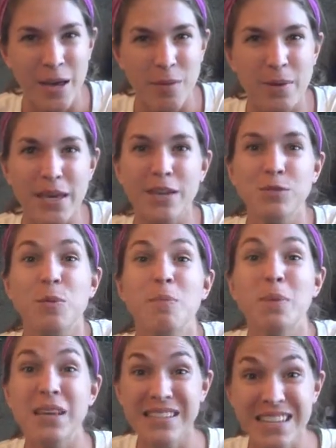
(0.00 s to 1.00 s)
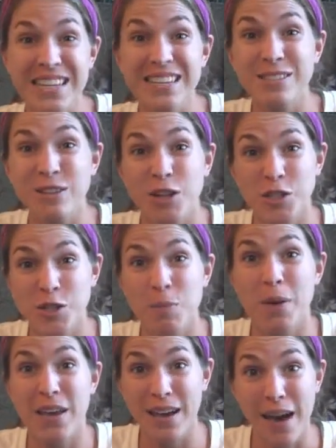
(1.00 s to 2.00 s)
Because when busyness starts to
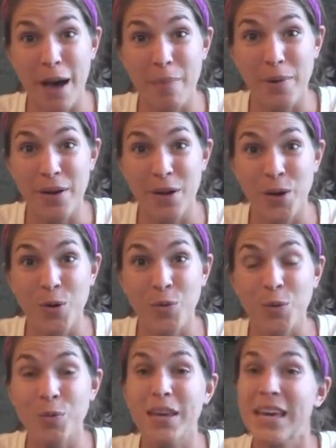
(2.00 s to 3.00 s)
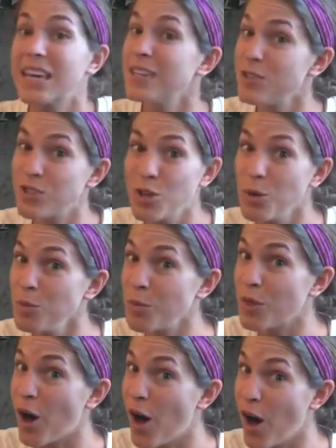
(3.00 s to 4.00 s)
pick up, when we get consumed
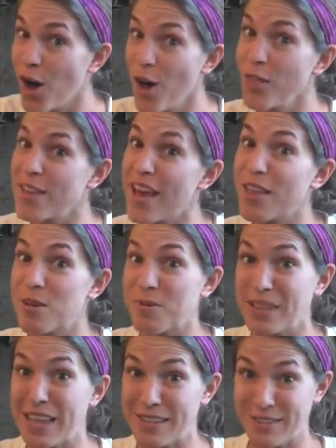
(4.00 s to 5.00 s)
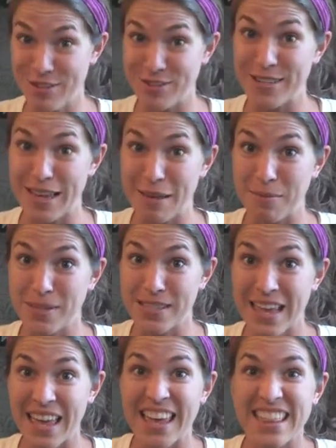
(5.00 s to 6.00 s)
with all the other relationships,
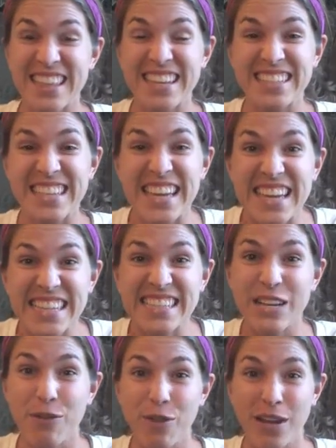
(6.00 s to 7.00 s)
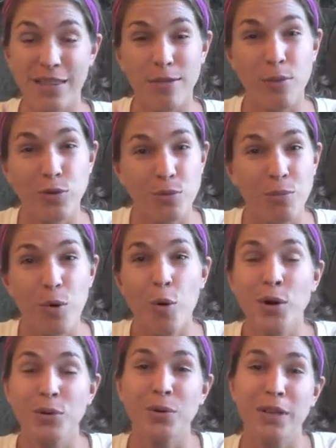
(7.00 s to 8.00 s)
then it's easy to forget the most
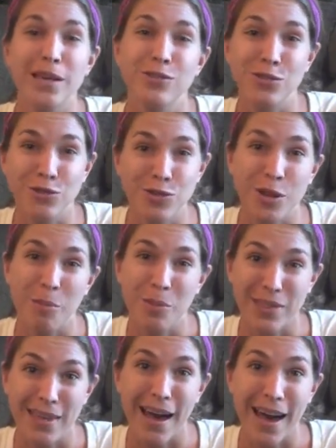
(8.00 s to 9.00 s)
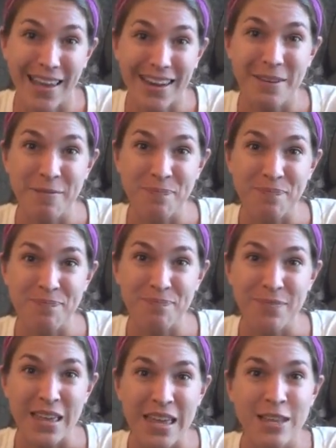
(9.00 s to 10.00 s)
important relationship with God.
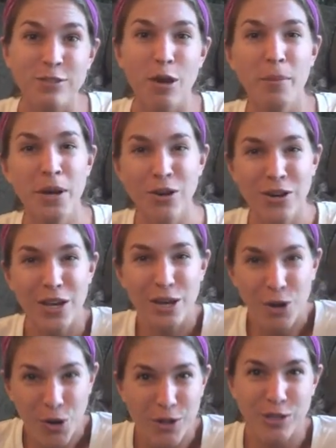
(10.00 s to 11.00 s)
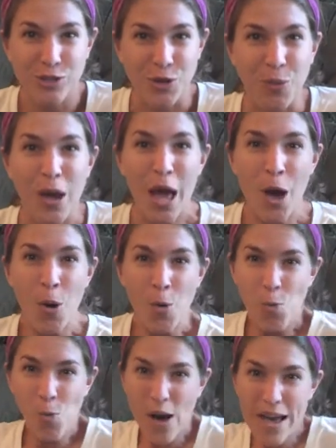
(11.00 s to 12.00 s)
So I'm here to encourage you.
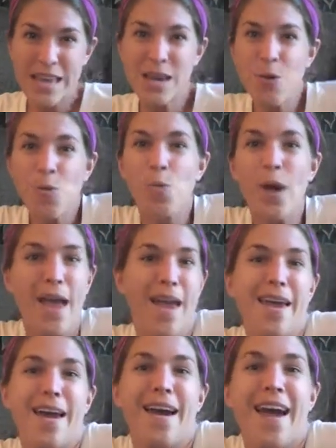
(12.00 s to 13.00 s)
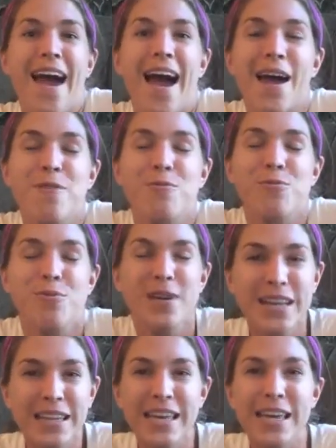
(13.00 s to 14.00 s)
One way I
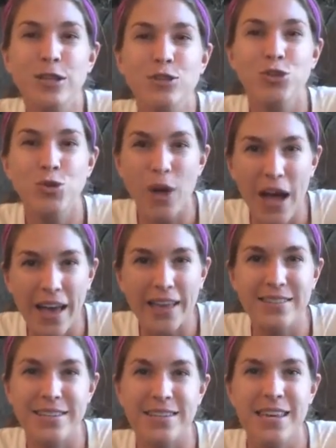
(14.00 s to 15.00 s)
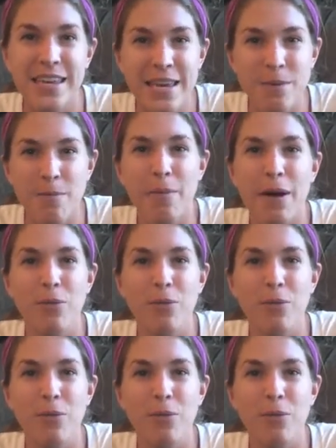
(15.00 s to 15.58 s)
really try to keep my